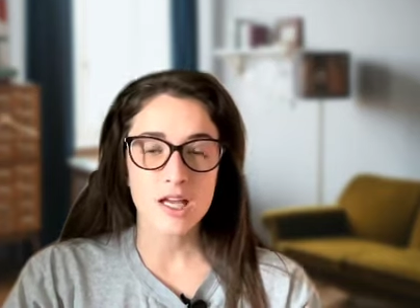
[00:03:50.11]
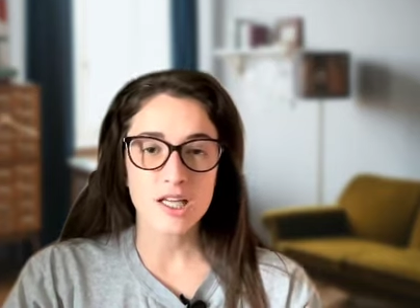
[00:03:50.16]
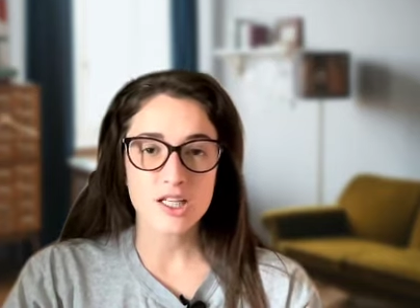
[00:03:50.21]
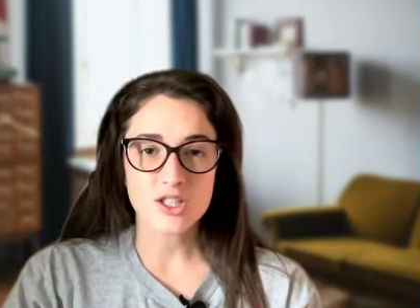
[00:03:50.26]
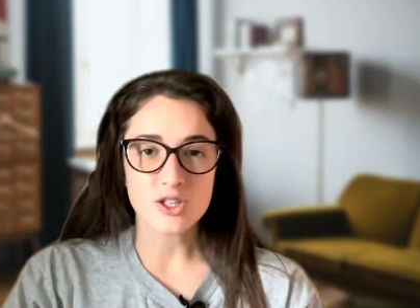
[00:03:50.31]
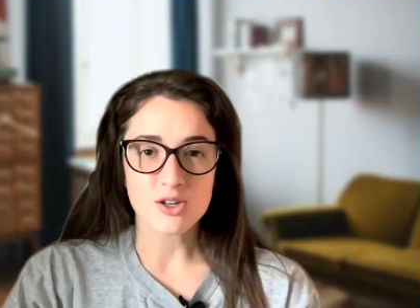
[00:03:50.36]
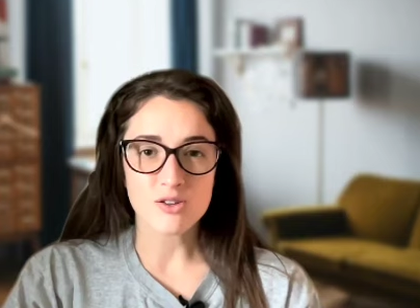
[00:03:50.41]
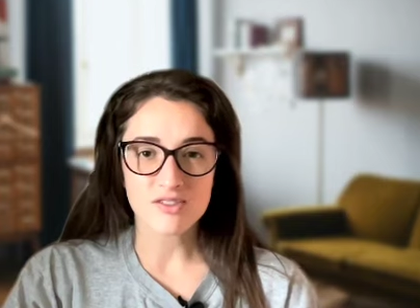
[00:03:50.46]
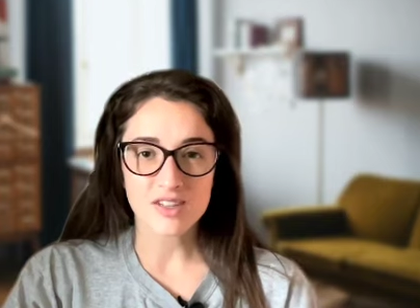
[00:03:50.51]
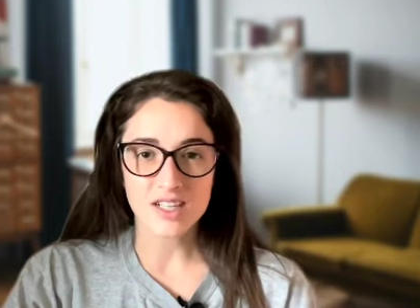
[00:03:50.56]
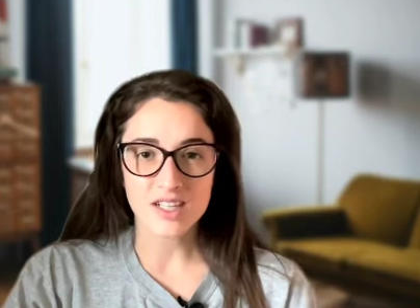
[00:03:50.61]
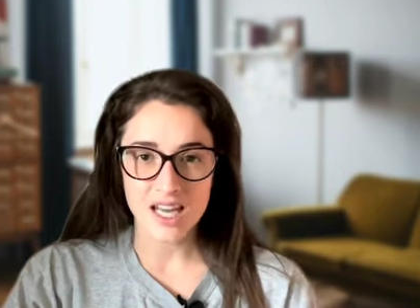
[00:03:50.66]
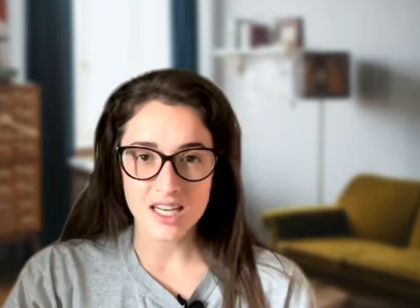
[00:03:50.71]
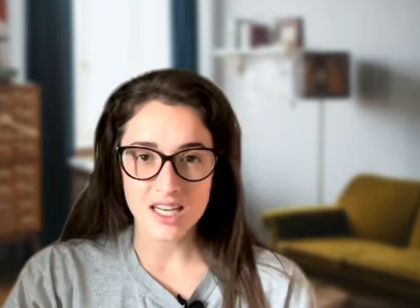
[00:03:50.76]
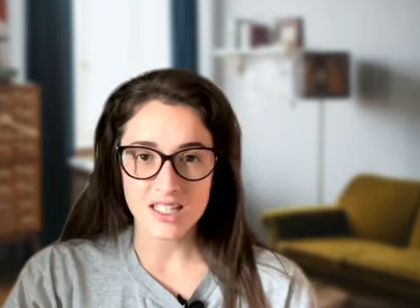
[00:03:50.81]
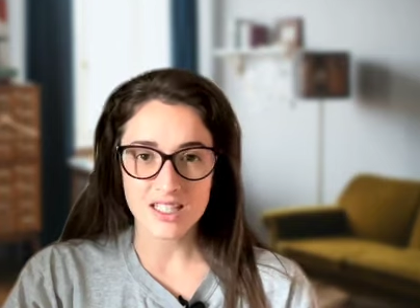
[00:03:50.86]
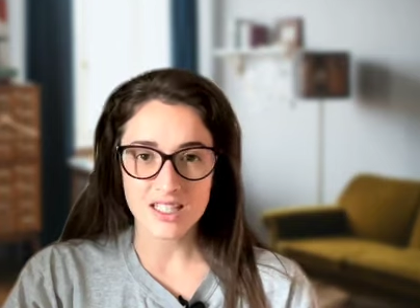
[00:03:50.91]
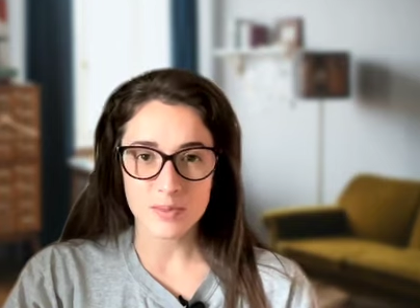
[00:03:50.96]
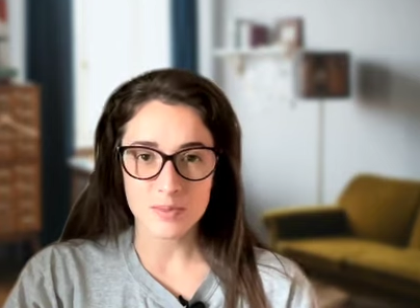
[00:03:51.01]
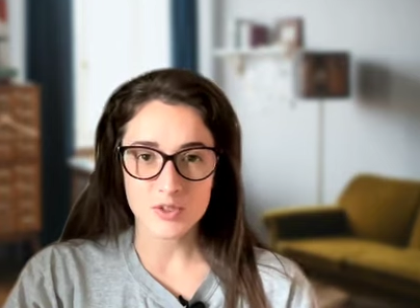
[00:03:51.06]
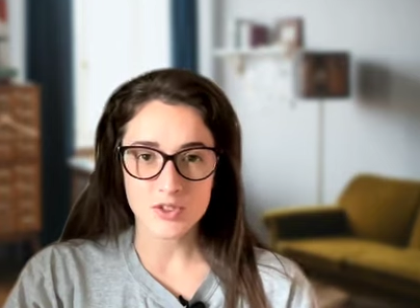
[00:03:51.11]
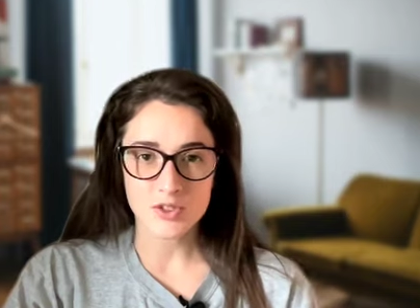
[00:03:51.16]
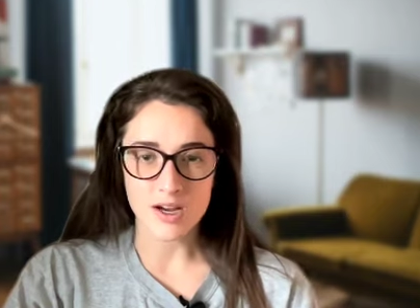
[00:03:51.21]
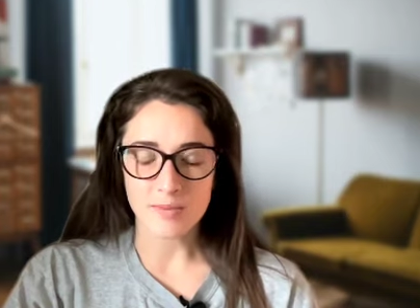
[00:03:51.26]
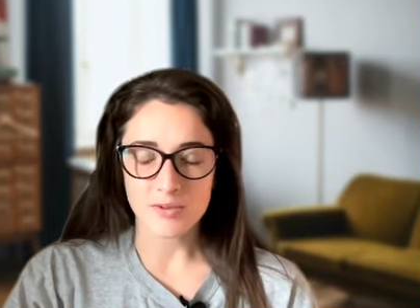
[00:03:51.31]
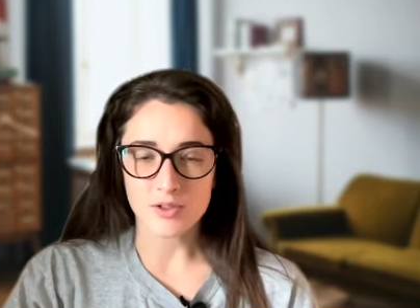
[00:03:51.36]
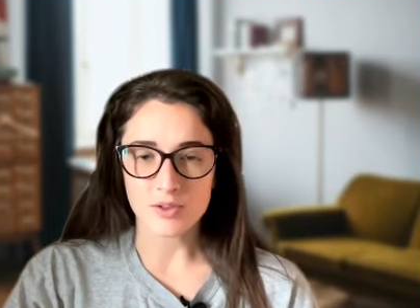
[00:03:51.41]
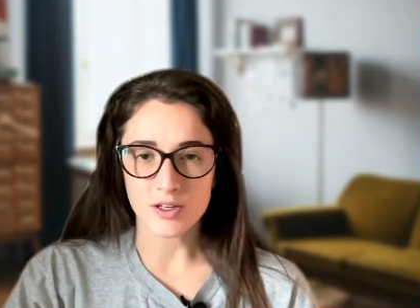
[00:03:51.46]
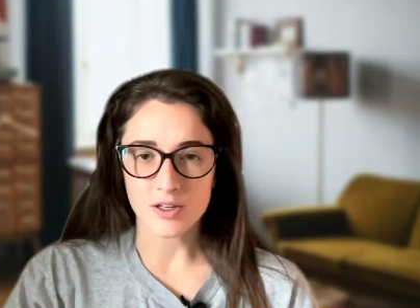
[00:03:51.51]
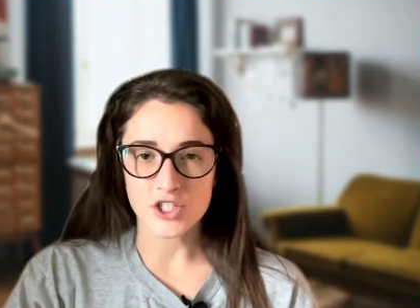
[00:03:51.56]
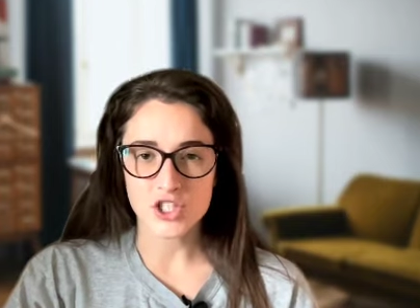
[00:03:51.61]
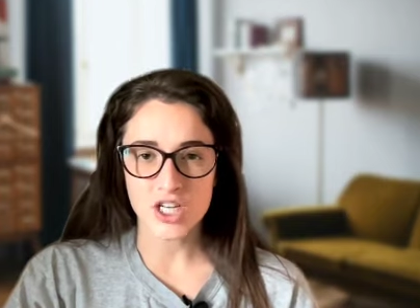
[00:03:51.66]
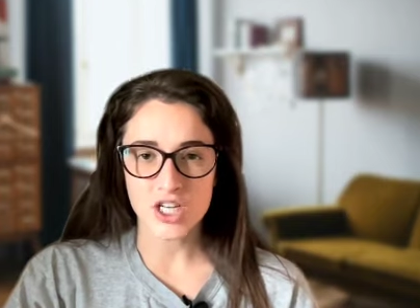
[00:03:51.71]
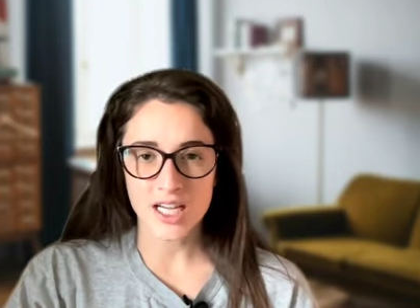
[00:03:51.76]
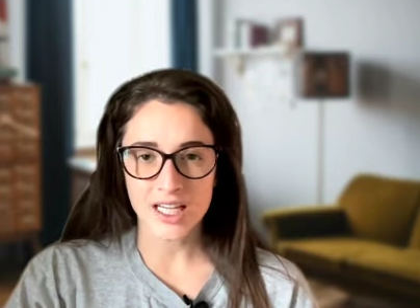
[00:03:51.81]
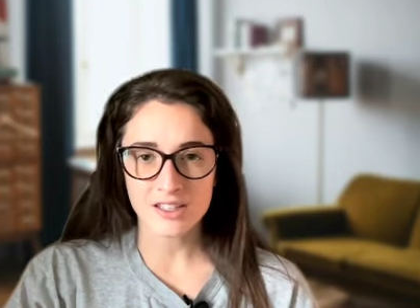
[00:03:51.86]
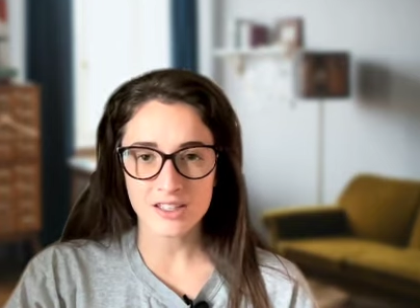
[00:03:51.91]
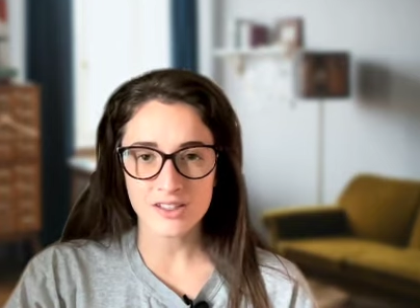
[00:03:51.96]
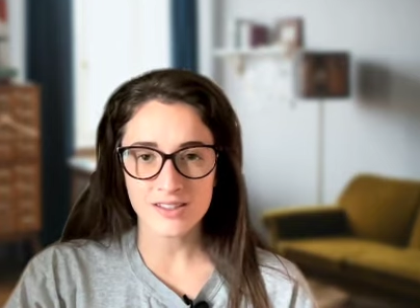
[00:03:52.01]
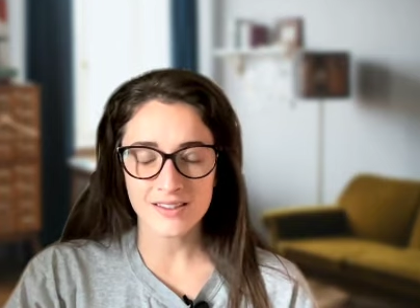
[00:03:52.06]
and don't forget to subscribe to our
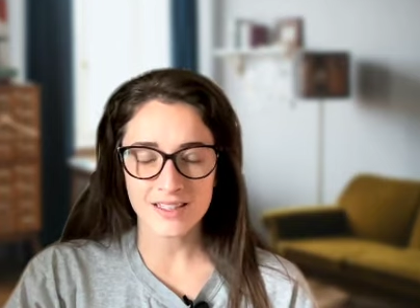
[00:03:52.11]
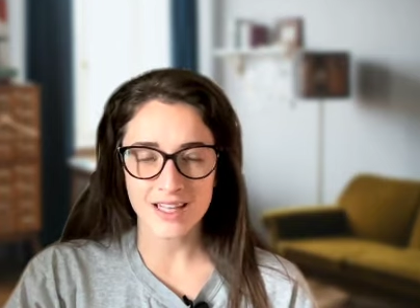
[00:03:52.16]
channel,